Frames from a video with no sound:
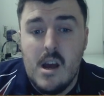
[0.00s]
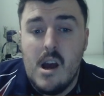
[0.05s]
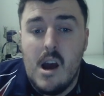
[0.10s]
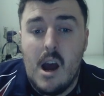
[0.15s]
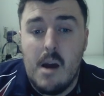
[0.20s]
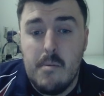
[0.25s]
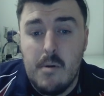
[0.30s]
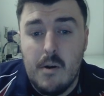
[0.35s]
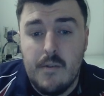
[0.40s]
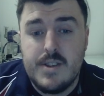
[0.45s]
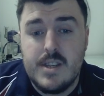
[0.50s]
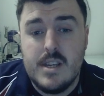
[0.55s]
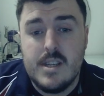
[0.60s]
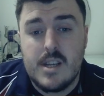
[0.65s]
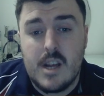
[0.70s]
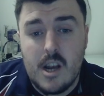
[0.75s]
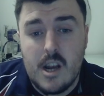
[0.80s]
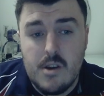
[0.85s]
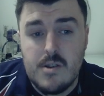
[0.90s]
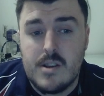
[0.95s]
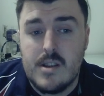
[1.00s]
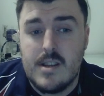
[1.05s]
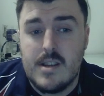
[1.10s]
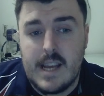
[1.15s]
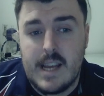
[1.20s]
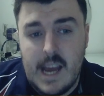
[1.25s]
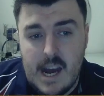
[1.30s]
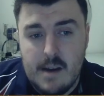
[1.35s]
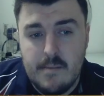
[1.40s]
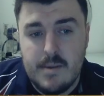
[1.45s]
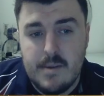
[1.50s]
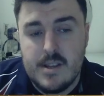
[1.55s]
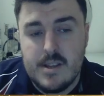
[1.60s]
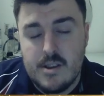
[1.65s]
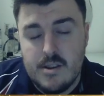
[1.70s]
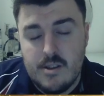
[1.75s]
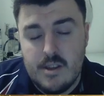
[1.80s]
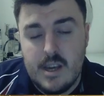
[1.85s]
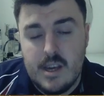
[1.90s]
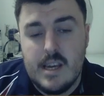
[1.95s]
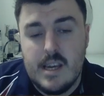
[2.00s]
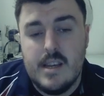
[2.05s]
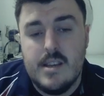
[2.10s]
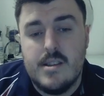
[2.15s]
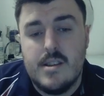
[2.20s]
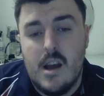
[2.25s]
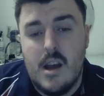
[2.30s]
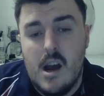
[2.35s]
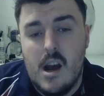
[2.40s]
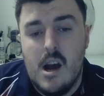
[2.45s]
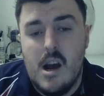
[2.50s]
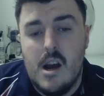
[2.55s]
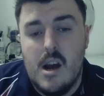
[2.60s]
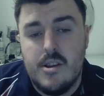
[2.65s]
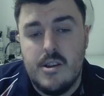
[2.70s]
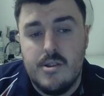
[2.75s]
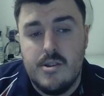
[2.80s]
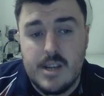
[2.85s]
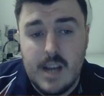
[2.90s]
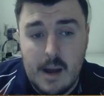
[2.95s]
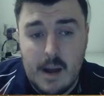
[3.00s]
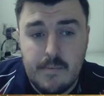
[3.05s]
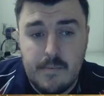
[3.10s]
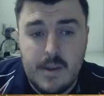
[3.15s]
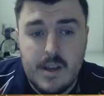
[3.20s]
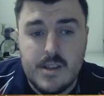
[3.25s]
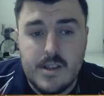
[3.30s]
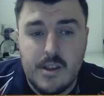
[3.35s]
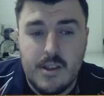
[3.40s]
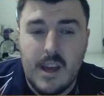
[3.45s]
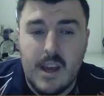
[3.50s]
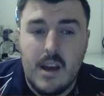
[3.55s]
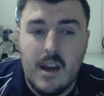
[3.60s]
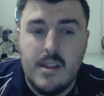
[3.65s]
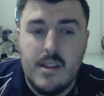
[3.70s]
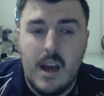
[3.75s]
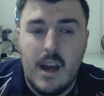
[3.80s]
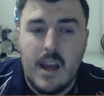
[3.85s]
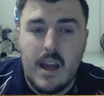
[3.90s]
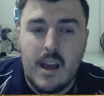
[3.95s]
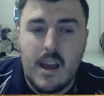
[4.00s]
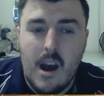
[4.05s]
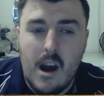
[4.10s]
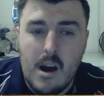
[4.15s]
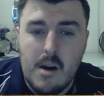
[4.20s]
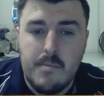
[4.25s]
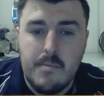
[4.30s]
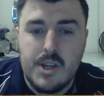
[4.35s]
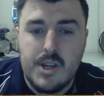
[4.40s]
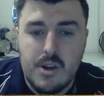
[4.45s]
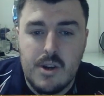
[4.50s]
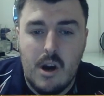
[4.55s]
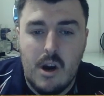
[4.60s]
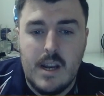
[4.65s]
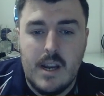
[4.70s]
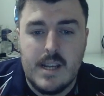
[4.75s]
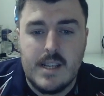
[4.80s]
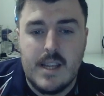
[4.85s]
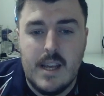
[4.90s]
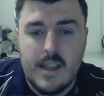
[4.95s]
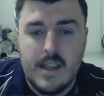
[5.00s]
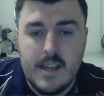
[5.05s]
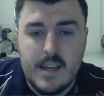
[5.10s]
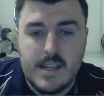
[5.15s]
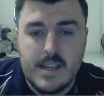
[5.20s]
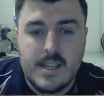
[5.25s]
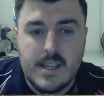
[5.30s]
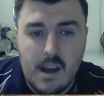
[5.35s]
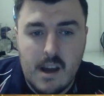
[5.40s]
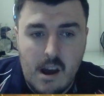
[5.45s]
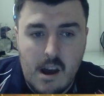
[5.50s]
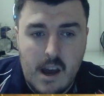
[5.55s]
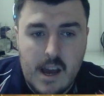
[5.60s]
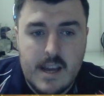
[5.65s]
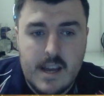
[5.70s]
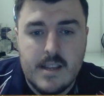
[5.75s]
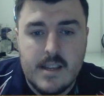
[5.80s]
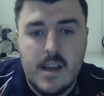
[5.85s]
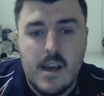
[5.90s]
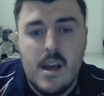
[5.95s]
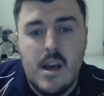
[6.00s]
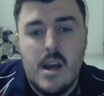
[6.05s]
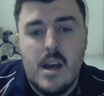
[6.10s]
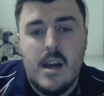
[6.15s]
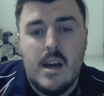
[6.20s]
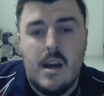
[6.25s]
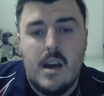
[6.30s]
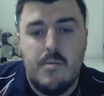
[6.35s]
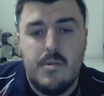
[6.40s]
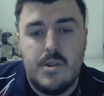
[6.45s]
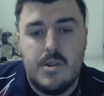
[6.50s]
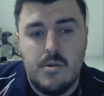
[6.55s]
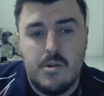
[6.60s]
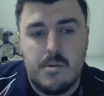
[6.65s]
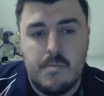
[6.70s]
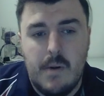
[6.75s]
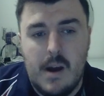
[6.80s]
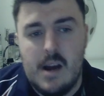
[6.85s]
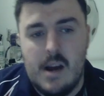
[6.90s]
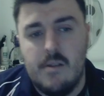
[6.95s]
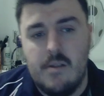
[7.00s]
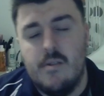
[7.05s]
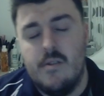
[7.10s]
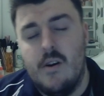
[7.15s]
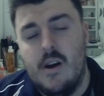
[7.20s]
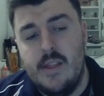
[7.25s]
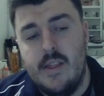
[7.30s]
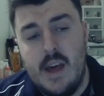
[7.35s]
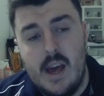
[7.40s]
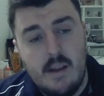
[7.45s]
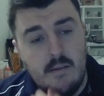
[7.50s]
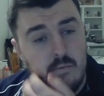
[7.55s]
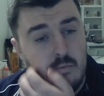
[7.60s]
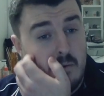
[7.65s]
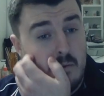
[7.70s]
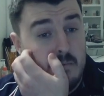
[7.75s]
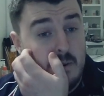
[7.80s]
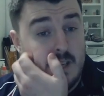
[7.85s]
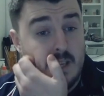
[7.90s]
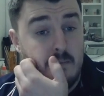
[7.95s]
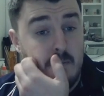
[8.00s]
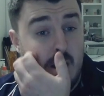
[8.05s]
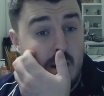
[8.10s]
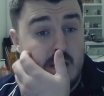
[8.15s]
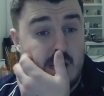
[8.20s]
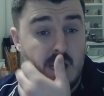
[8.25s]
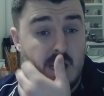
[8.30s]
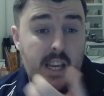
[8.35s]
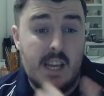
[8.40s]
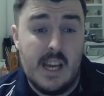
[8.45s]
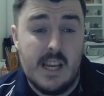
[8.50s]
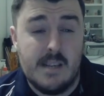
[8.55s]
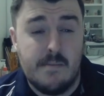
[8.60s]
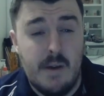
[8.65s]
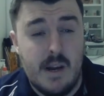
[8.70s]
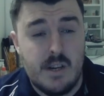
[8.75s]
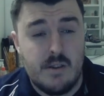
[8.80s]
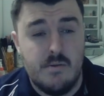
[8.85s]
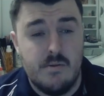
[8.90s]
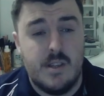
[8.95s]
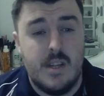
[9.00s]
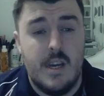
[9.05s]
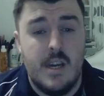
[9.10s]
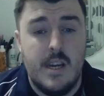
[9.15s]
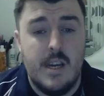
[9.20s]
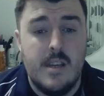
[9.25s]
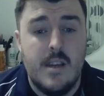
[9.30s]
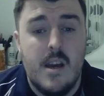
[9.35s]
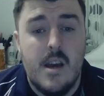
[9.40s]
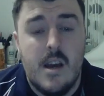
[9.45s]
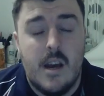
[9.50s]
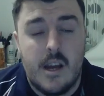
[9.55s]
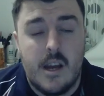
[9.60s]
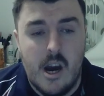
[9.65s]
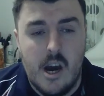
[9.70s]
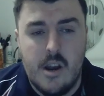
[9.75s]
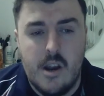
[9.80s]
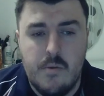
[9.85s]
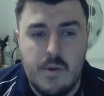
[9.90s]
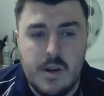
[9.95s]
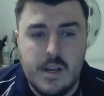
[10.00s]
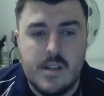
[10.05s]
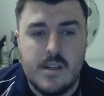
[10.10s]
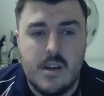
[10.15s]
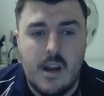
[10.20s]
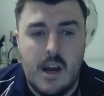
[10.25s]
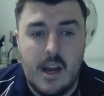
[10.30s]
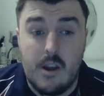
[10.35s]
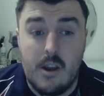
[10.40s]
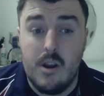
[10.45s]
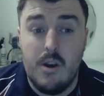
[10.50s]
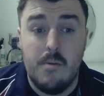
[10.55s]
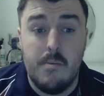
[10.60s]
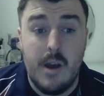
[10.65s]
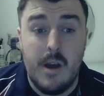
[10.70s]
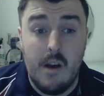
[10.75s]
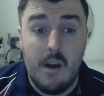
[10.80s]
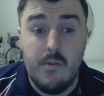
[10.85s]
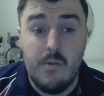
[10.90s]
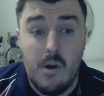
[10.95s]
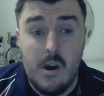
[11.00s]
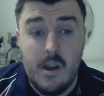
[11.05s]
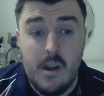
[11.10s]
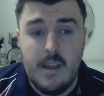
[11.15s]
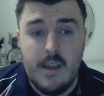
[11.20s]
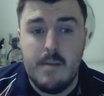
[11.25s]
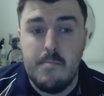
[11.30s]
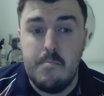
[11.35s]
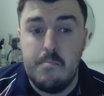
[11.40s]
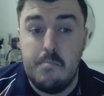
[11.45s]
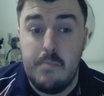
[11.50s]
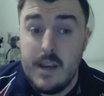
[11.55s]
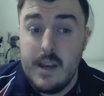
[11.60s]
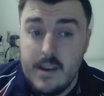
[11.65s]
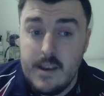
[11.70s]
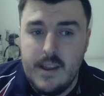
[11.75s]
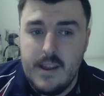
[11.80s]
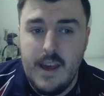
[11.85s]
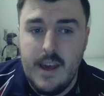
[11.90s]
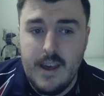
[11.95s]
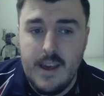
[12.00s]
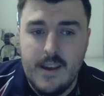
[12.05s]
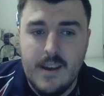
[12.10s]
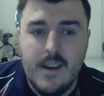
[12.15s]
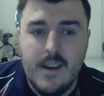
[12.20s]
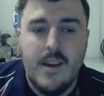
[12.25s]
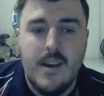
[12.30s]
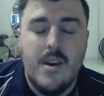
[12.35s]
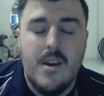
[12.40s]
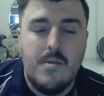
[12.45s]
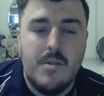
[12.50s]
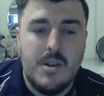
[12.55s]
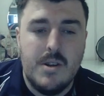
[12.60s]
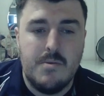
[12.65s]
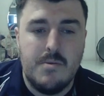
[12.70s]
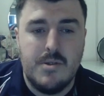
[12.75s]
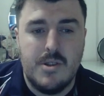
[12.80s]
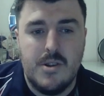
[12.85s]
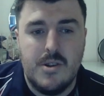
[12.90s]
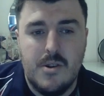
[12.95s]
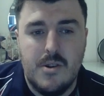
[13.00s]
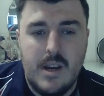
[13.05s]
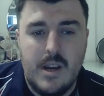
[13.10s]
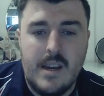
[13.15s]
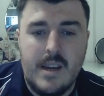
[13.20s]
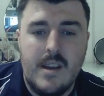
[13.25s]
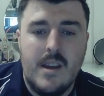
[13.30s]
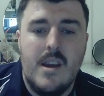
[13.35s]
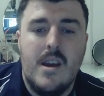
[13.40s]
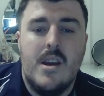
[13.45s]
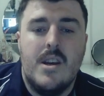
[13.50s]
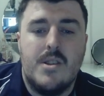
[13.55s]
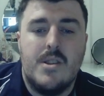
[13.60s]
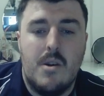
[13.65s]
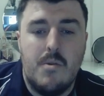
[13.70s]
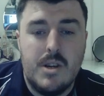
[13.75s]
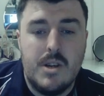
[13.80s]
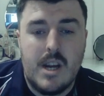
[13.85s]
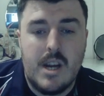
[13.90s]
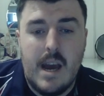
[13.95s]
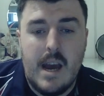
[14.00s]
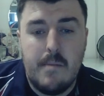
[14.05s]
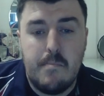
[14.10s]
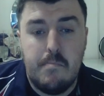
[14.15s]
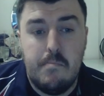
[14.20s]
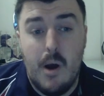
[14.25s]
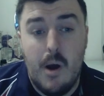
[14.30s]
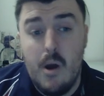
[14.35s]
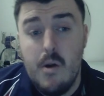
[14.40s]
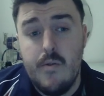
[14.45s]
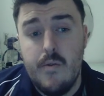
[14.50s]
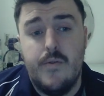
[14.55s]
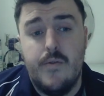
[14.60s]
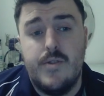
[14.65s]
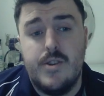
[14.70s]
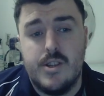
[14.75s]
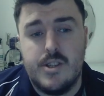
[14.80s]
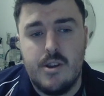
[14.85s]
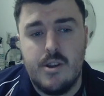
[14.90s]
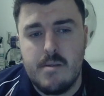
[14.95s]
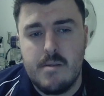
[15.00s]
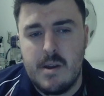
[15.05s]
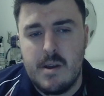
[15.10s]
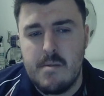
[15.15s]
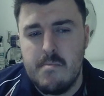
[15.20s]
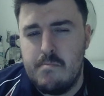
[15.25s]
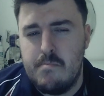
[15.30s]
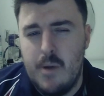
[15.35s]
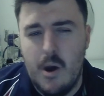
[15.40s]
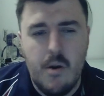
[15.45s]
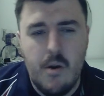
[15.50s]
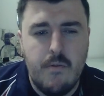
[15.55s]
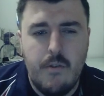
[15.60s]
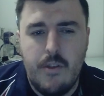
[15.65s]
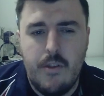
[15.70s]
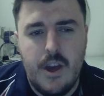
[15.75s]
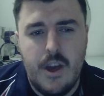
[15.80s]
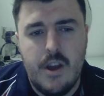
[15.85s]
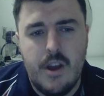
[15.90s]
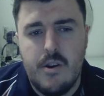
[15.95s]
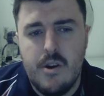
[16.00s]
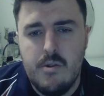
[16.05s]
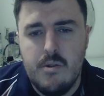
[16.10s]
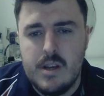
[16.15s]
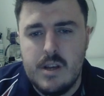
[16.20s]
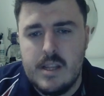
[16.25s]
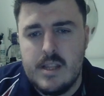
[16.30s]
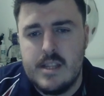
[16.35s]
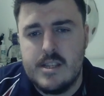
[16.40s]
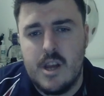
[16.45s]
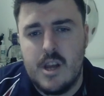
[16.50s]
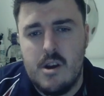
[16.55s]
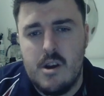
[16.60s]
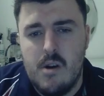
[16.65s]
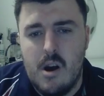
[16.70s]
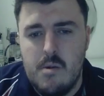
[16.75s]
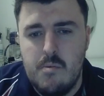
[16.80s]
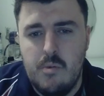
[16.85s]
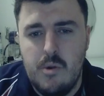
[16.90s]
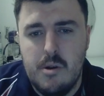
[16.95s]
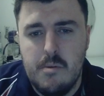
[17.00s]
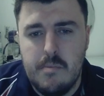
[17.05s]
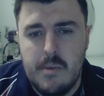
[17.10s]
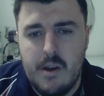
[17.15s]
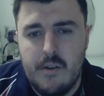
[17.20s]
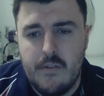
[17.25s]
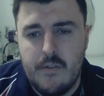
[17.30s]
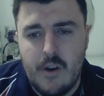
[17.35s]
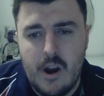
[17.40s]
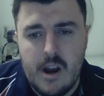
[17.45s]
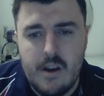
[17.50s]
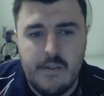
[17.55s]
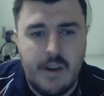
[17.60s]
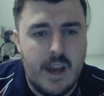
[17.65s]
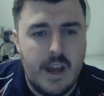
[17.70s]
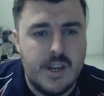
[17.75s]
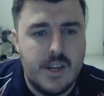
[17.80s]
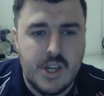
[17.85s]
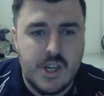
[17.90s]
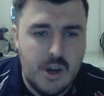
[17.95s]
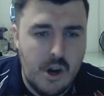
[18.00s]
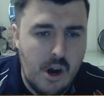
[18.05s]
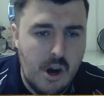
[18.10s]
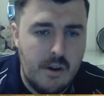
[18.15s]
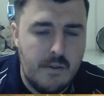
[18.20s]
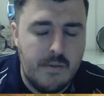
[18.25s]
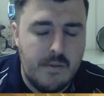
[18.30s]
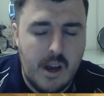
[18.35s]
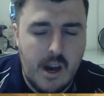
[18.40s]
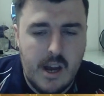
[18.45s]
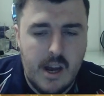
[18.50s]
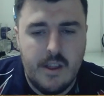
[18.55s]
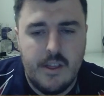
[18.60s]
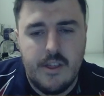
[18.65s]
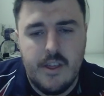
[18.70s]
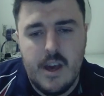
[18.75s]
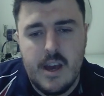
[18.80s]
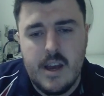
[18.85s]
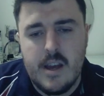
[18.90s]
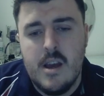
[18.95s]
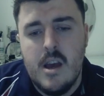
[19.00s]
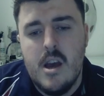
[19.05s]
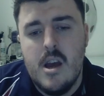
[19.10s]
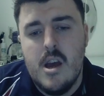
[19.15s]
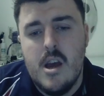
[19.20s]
I'm obviously as close as I can be to these Ushabti, so they can't be shot unless they're this side that we talked about. And then with my spells, I did get Spectral Steed. I kind of wish I got it on my other one and then binned it, which was annoying. So I wish I had both, just so I can make them both ethereal, and so I wouldn't be afraid of getting shot, kind of thing.